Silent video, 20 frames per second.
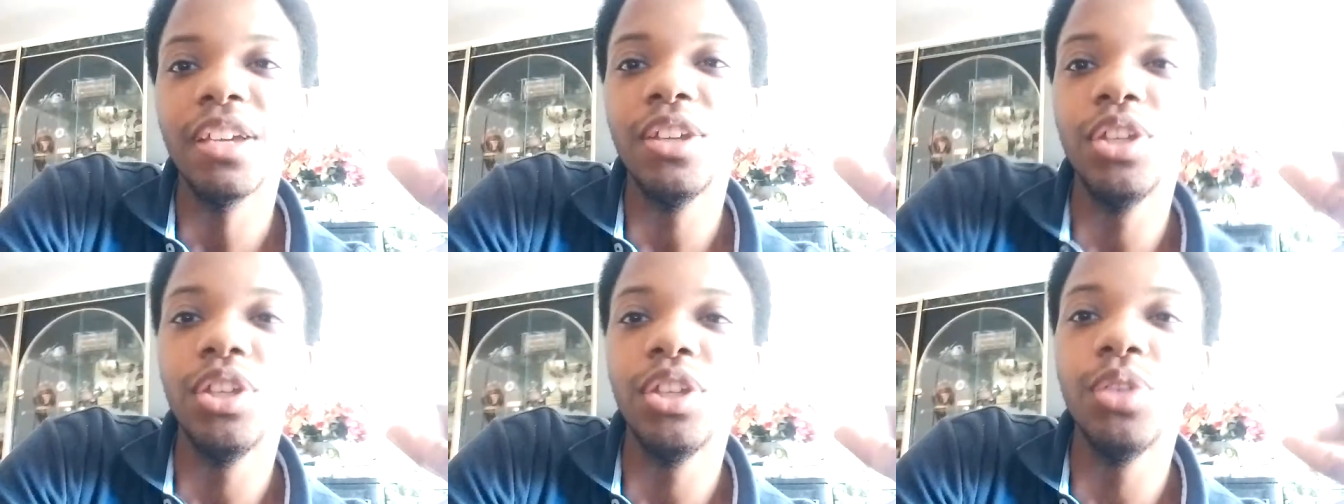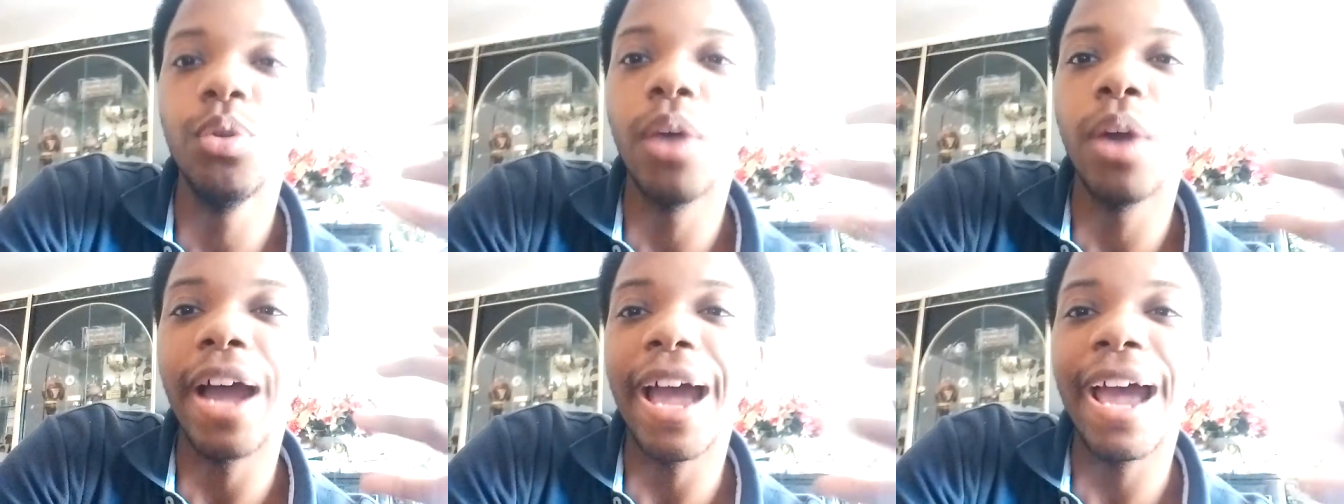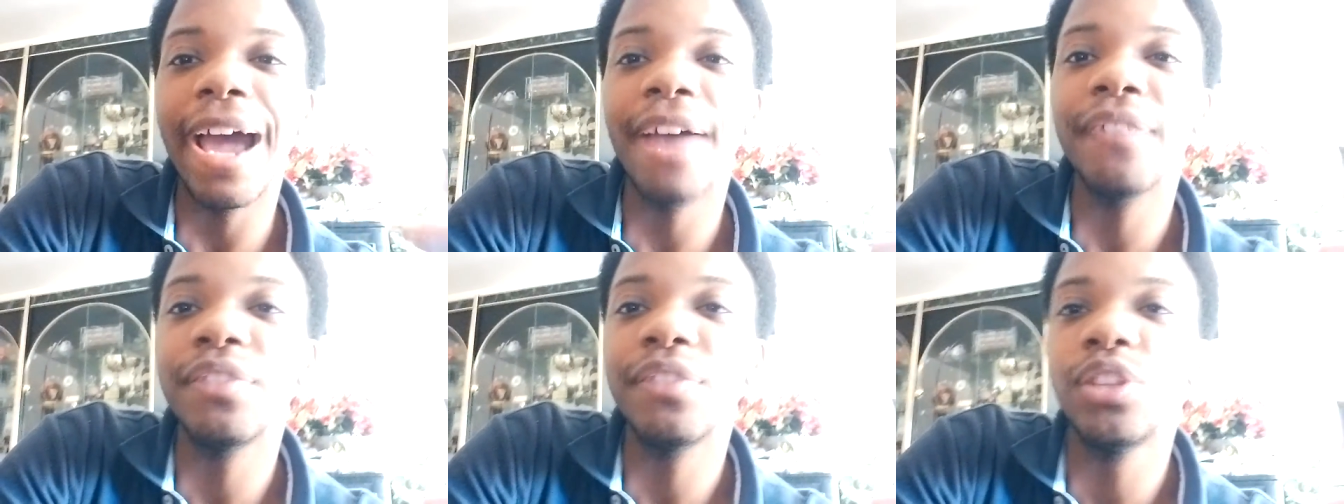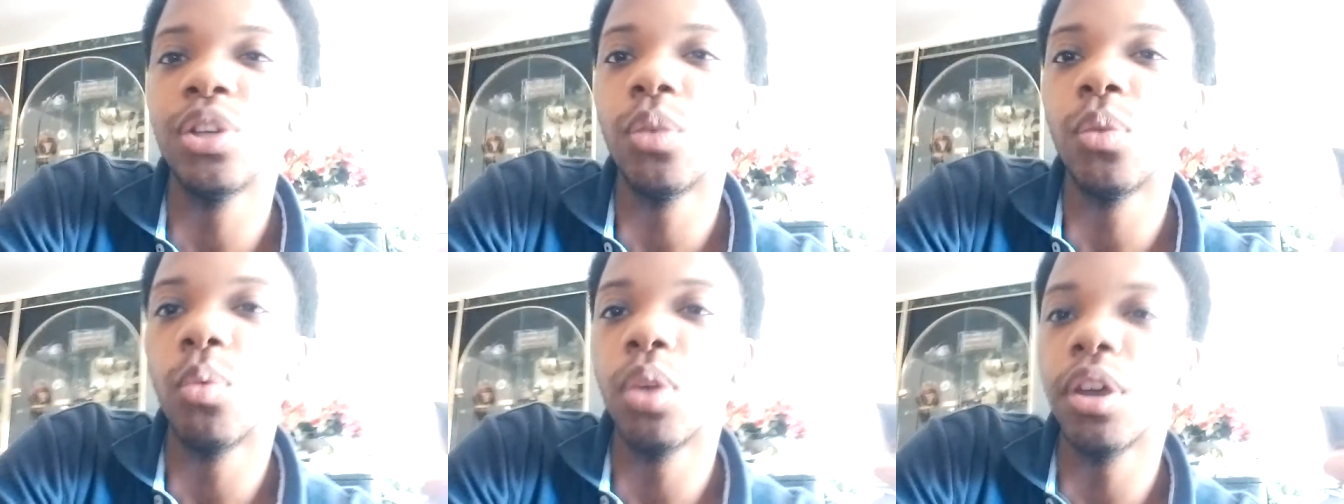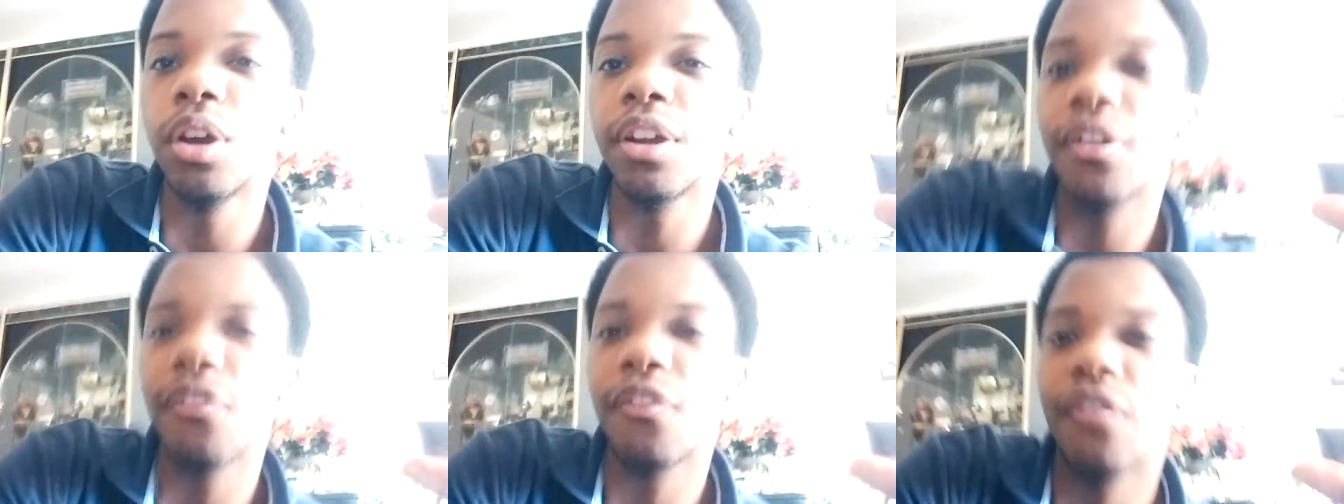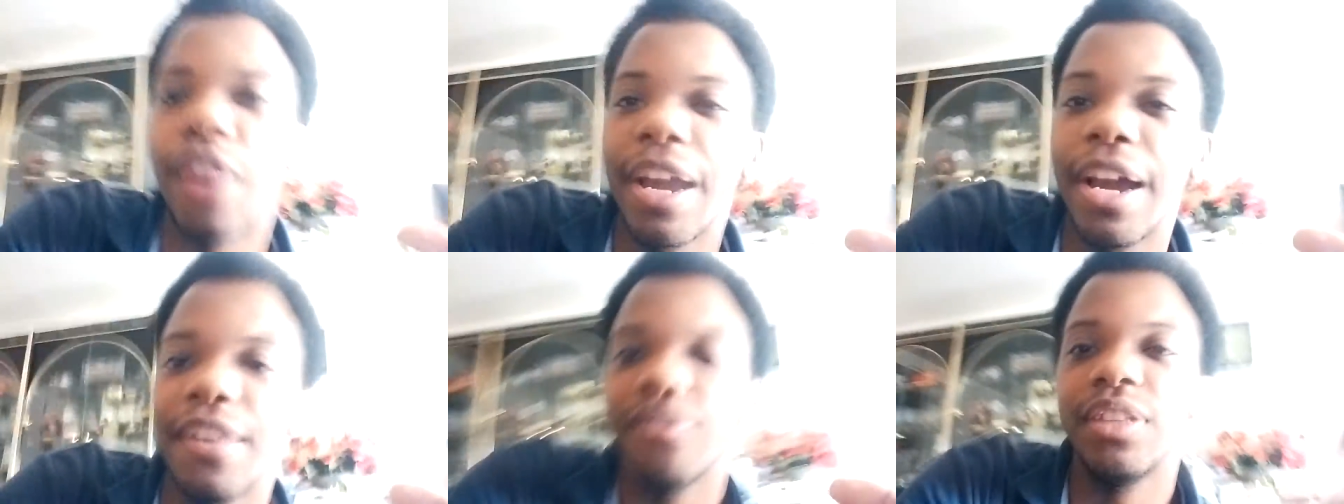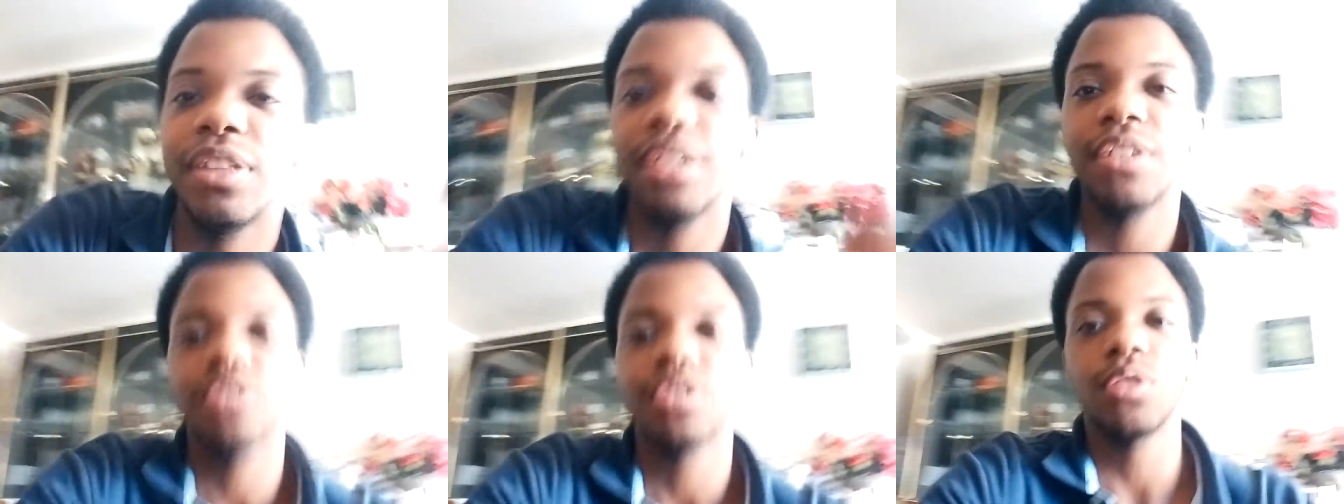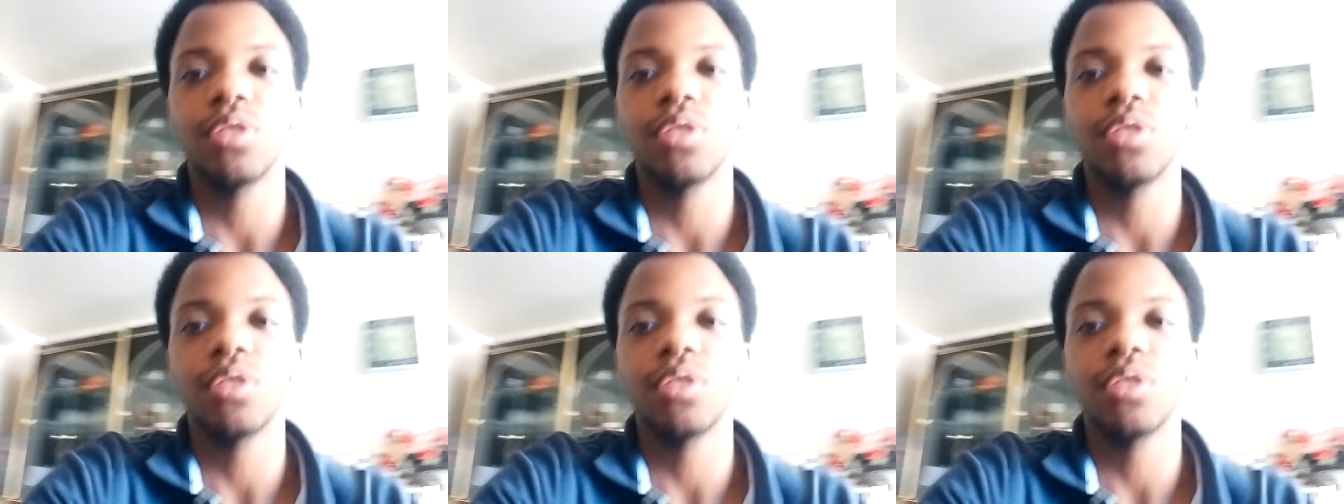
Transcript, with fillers: you have to work five days